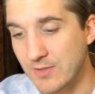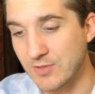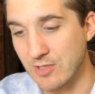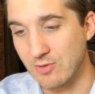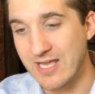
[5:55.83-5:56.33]

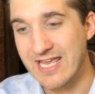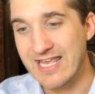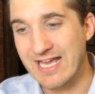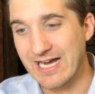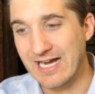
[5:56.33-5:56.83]
So
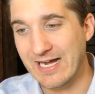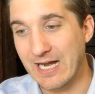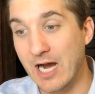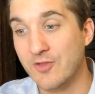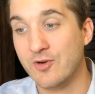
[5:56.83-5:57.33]

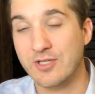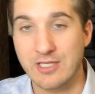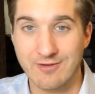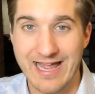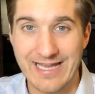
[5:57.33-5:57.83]
other
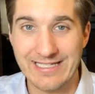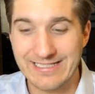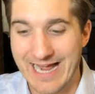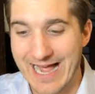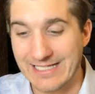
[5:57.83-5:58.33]
year-end
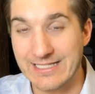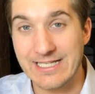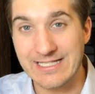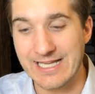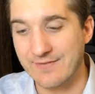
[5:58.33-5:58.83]
tax
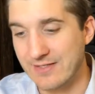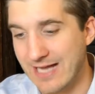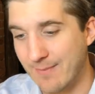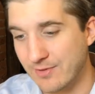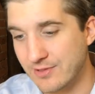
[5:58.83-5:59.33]
savings
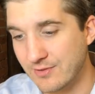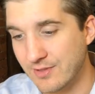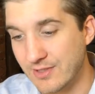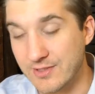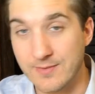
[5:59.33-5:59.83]

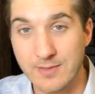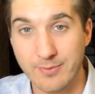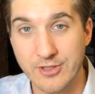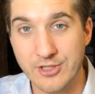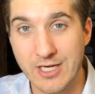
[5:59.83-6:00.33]
opportunities,
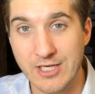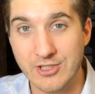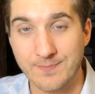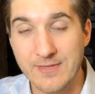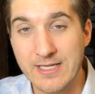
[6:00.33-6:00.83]

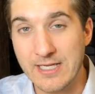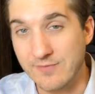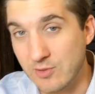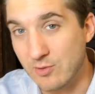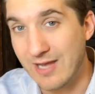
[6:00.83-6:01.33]
depreciation.
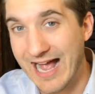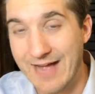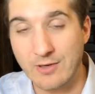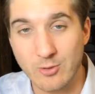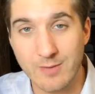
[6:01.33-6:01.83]
If you
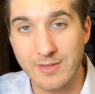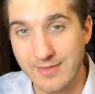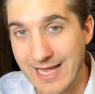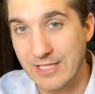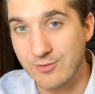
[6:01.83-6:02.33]
have equipment
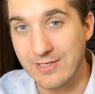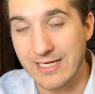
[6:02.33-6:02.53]
that you